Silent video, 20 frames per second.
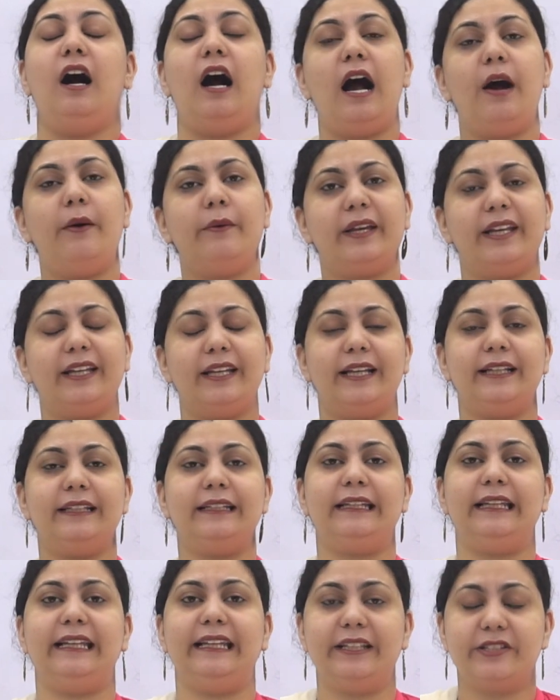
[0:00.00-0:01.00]
How can I
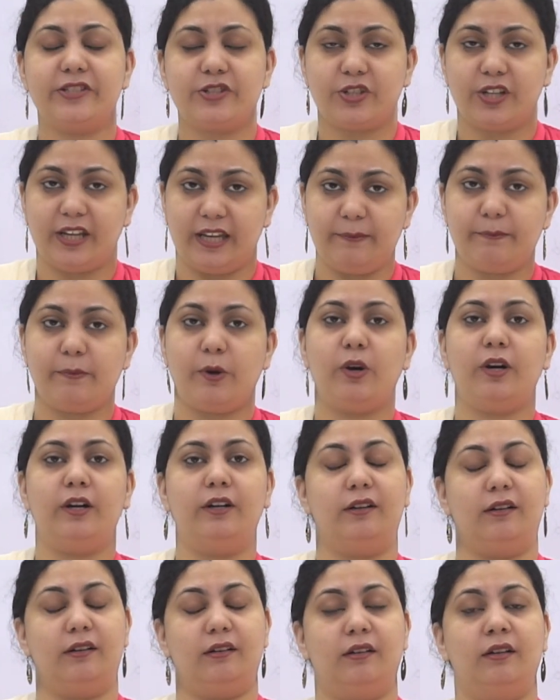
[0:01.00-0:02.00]
teach him
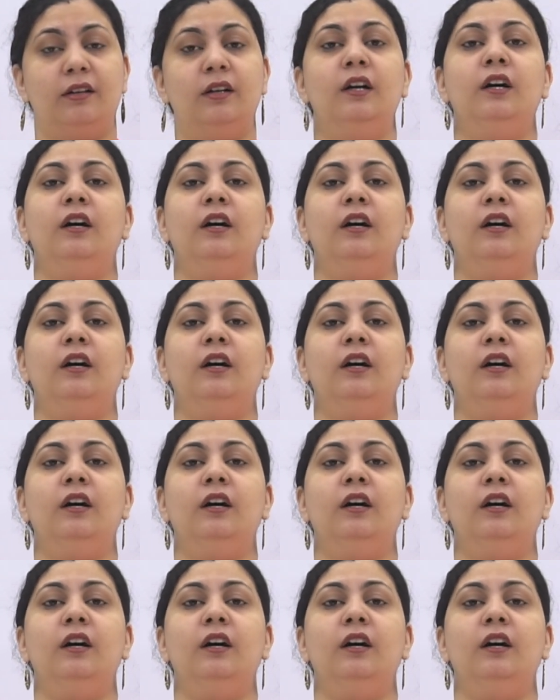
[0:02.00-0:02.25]
or